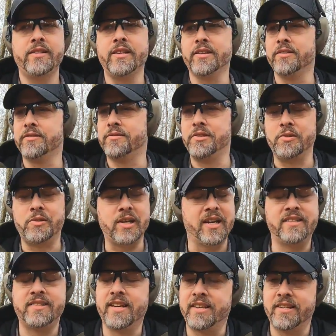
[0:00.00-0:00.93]
They'll do
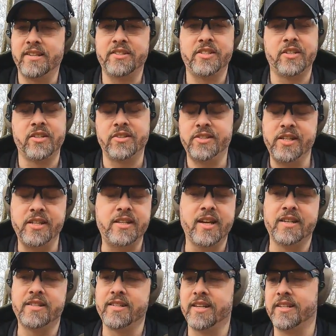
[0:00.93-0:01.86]
tests like this, they'll see
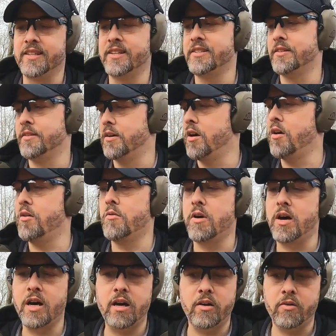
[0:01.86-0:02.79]
tests like this, and oh
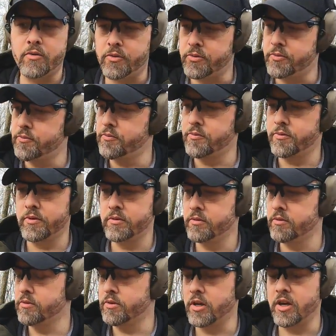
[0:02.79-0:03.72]
wow,
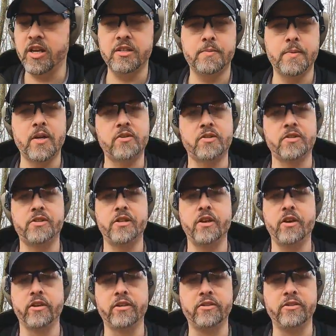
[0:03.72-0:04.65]
38 special
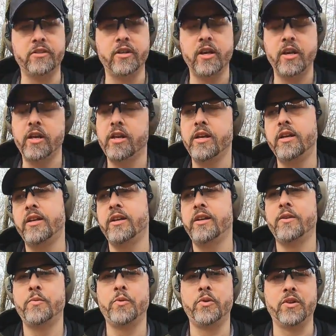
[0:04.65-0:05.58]
sucks.
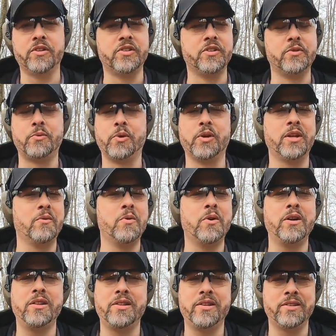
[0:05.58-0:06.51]
When this is really
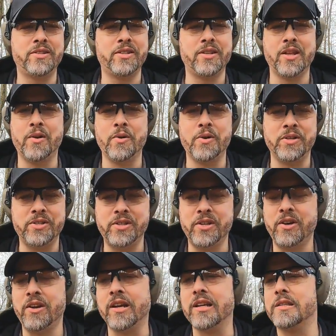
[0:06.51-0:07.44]
one of the slowest
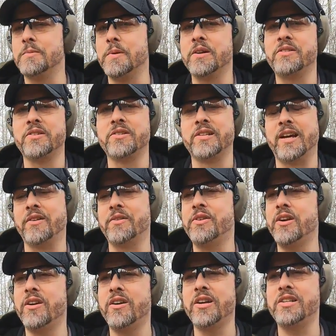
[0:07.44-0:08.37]
38 specials
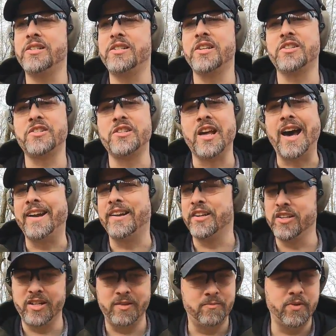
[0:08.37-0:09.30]
out there. It's just not
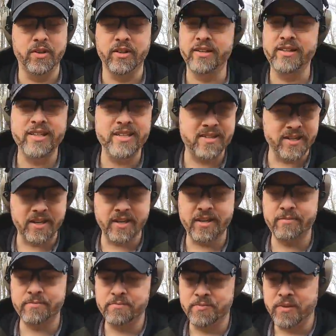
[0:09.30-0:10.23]
a good bullet
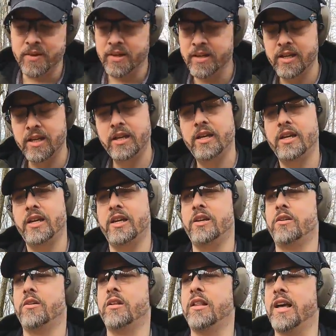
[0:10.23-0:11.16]
design.
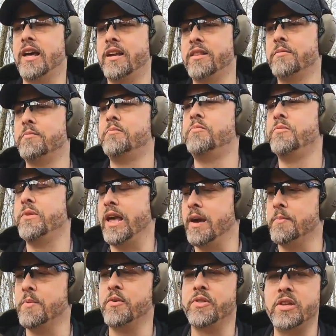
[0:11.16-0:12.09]
You know, a lot of the
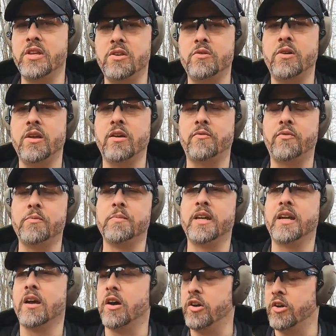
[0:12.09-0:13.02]
ammo that you get from
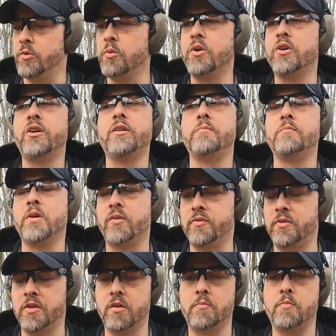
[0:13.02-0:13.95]
like Underwood and
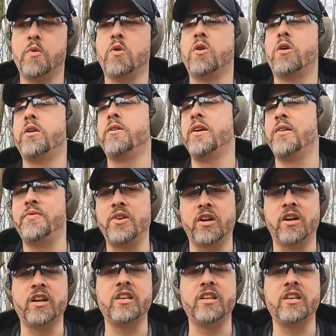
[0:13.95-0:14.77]
Buffalo Bore, if they're